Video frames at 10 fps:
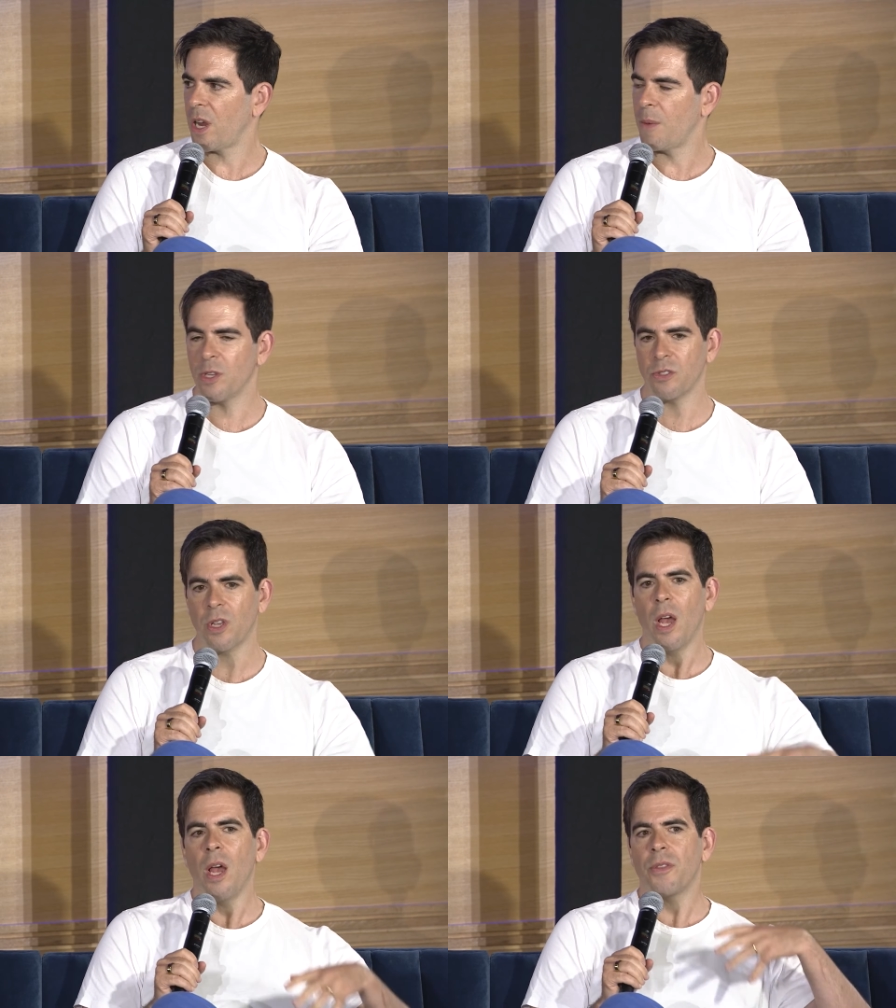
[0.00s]
I mean,
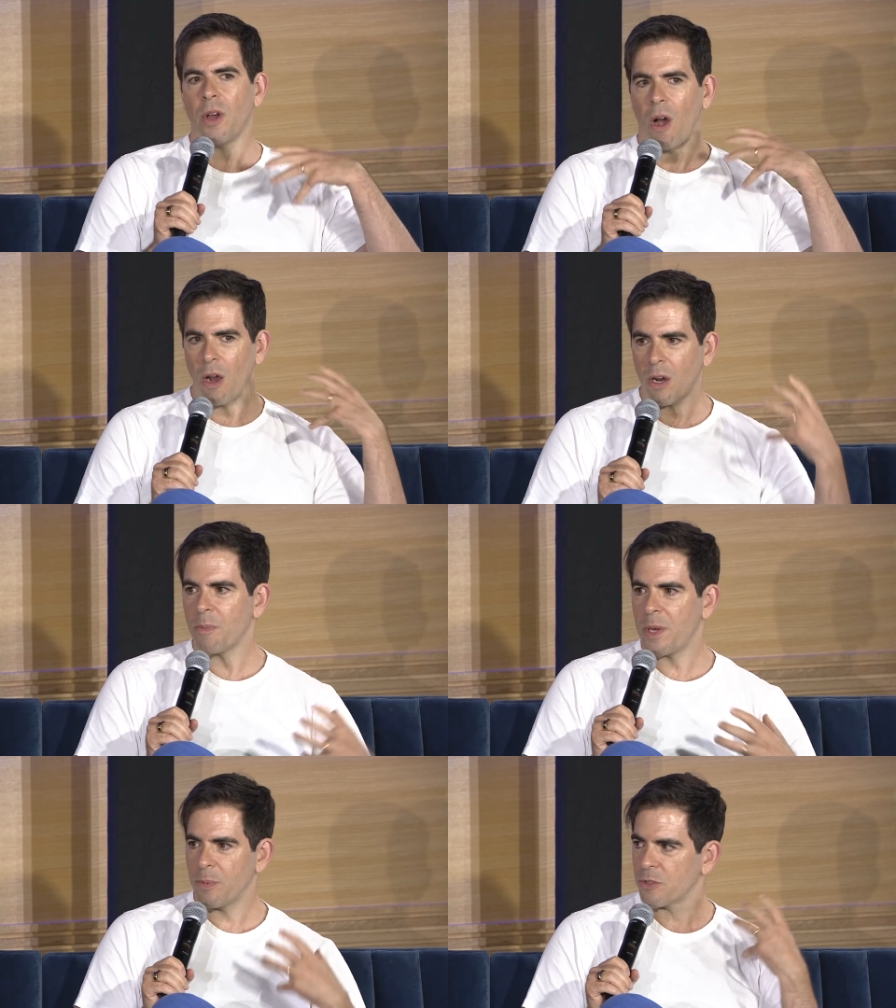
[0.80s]
the Hong Kong
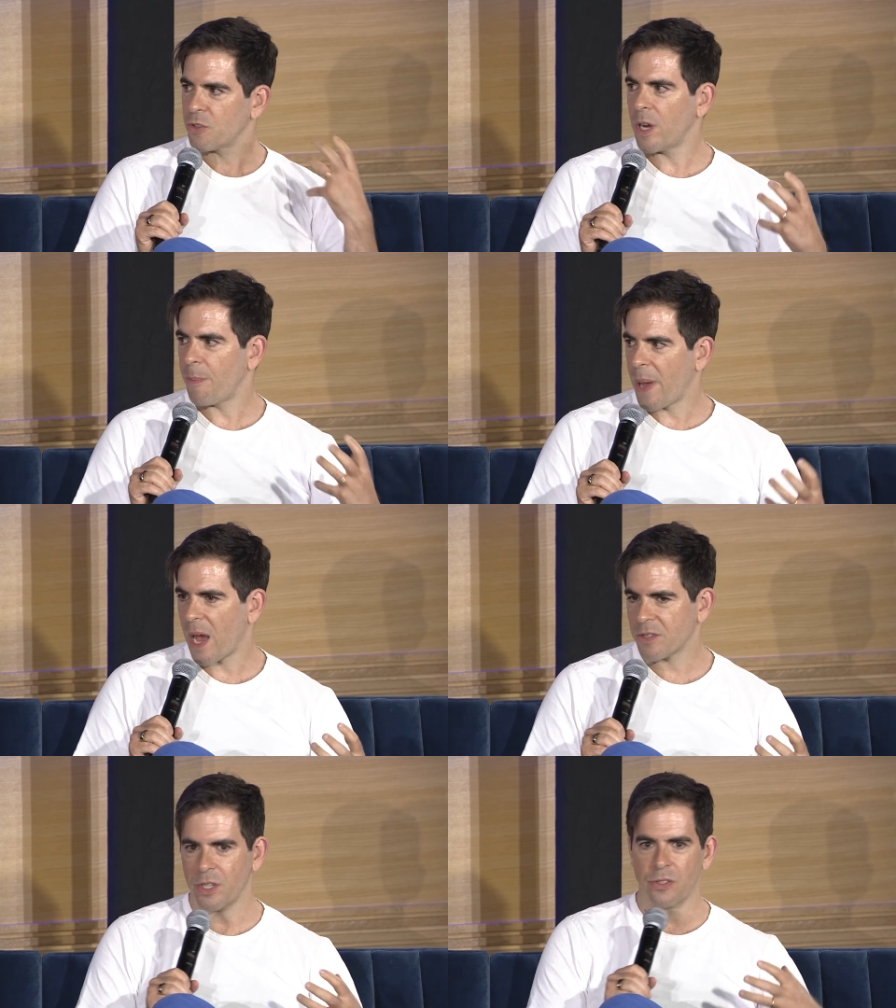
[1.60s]
people are trying to
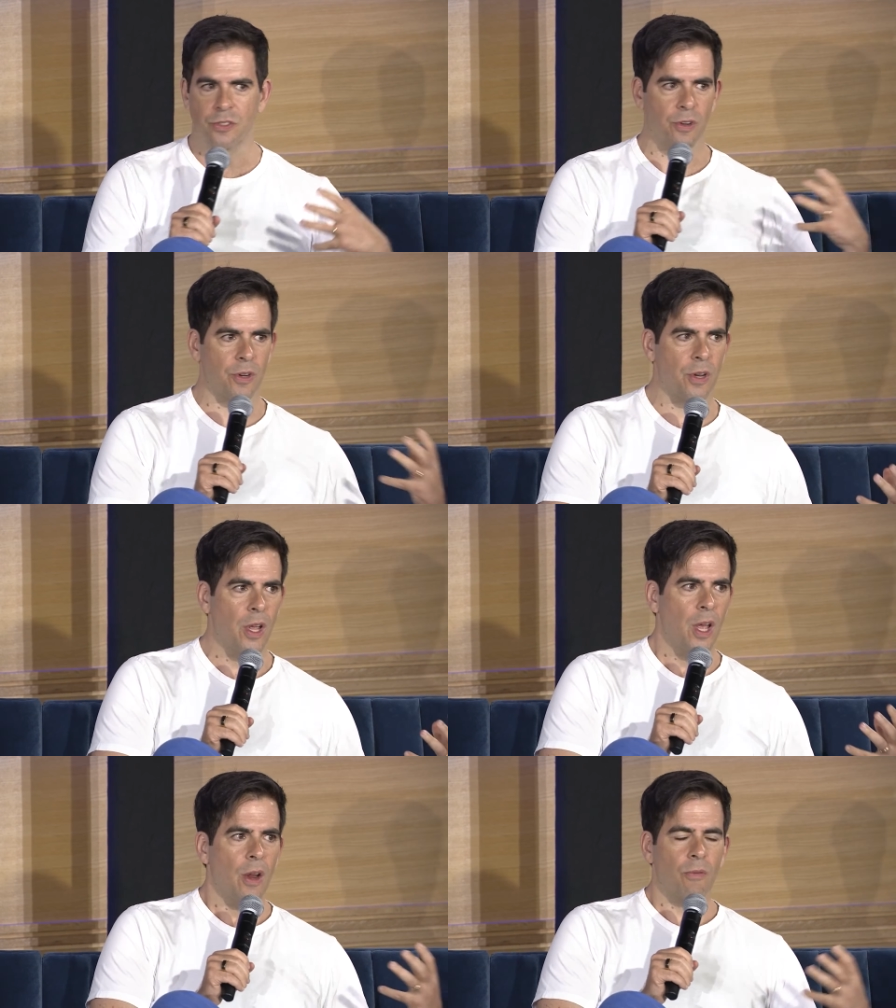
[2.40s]
pass it in certain
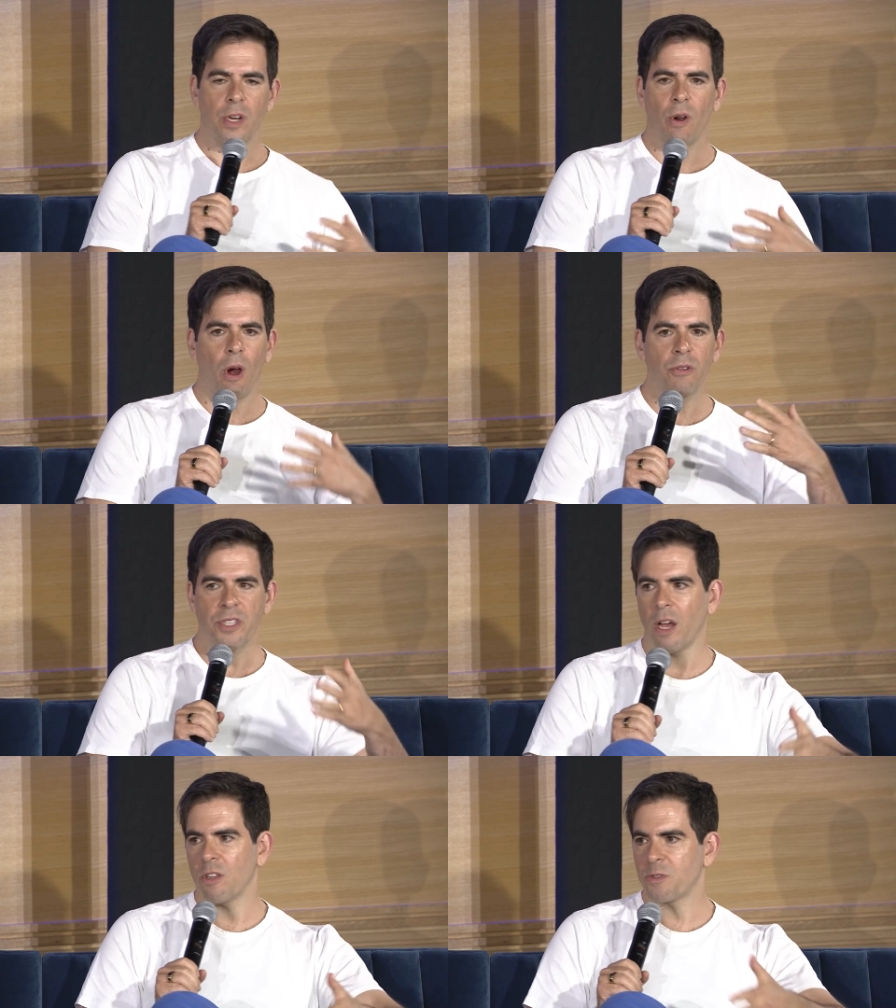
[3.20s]
hotels.